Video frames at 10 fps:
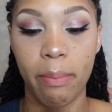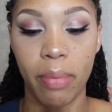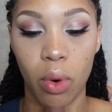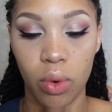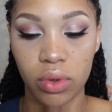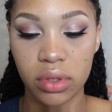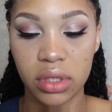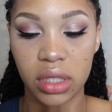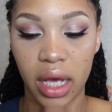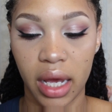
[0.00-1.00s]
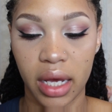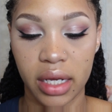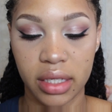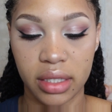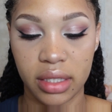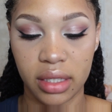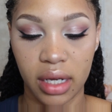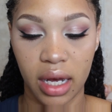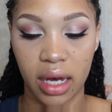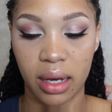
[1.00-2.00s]
bold, and
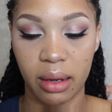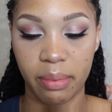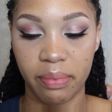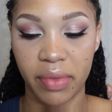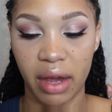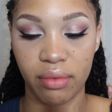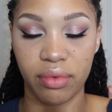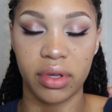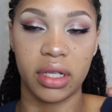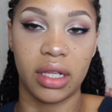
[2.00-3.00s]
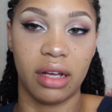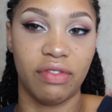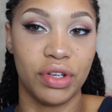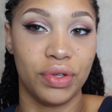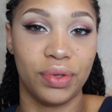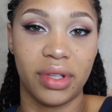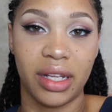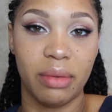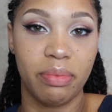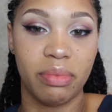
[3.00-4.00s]
I really love a nude
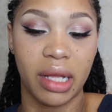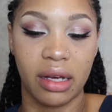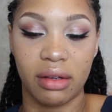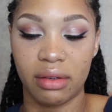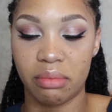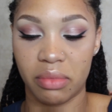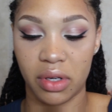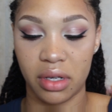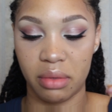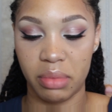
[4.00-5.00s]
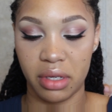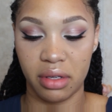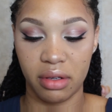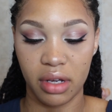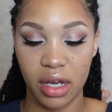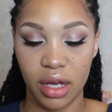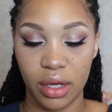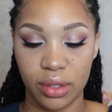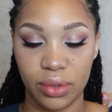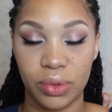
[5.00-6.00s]
lip. Like, I'm gonna be
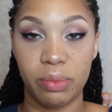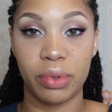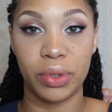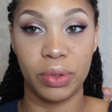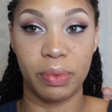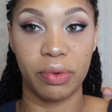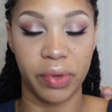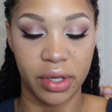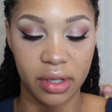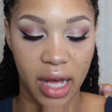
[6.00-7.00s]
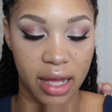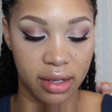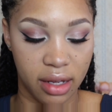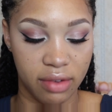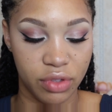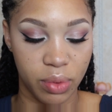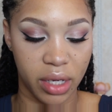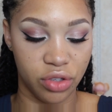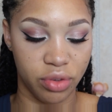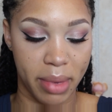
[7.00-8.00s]
super duper real. I love
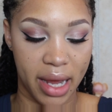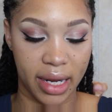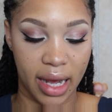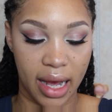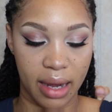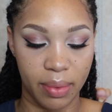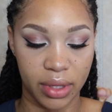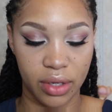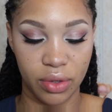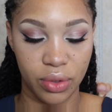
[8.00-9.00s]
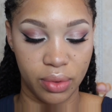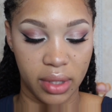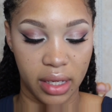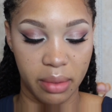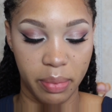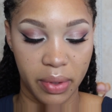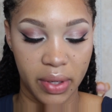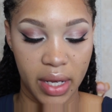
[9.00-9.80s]
doing a dramatic eye with a nude lip,